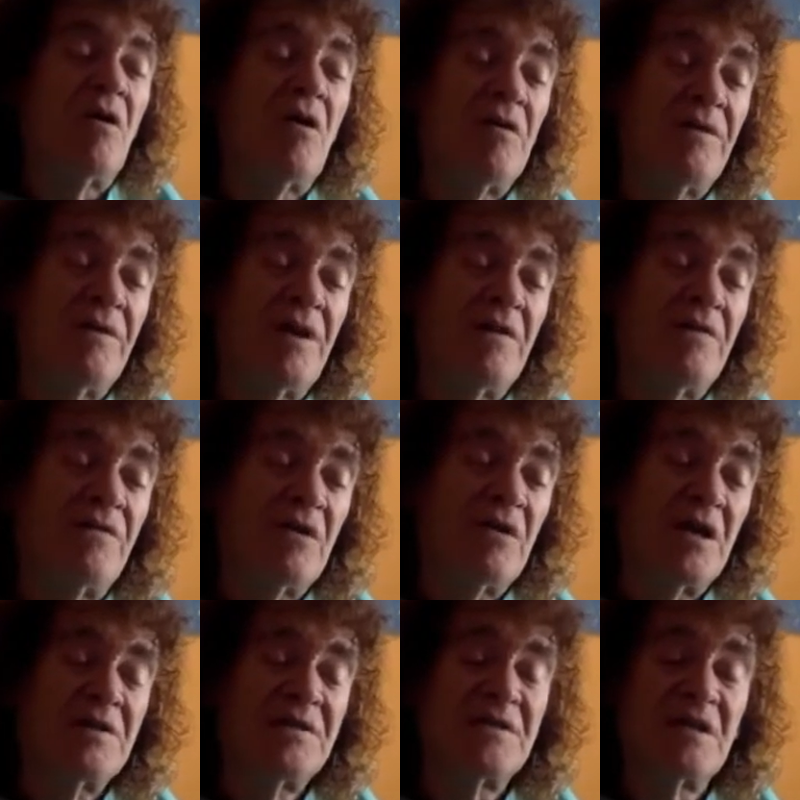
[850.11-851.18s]
of
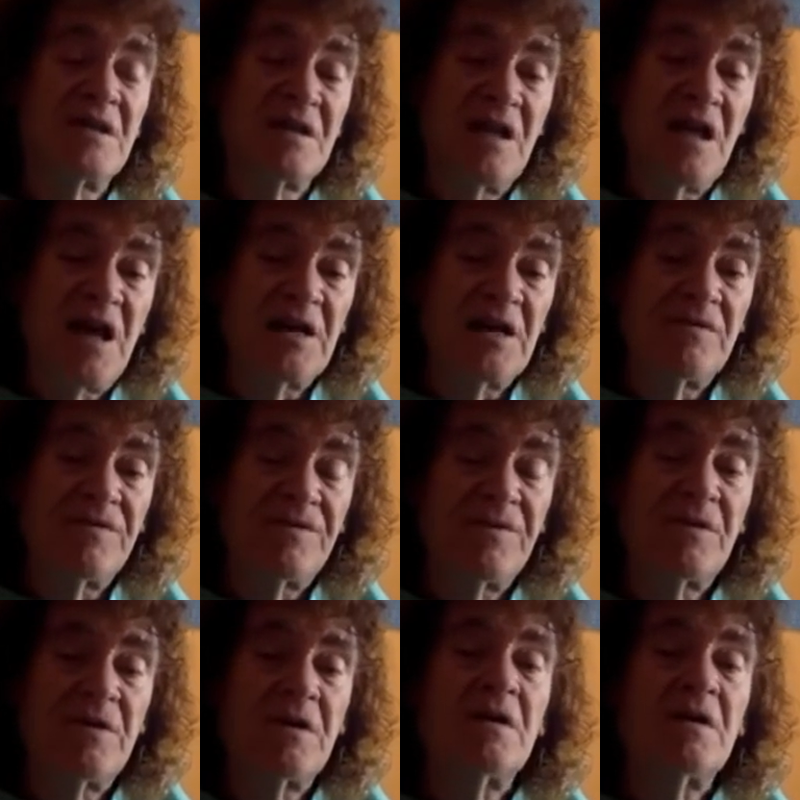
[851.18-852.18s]
everlasting life,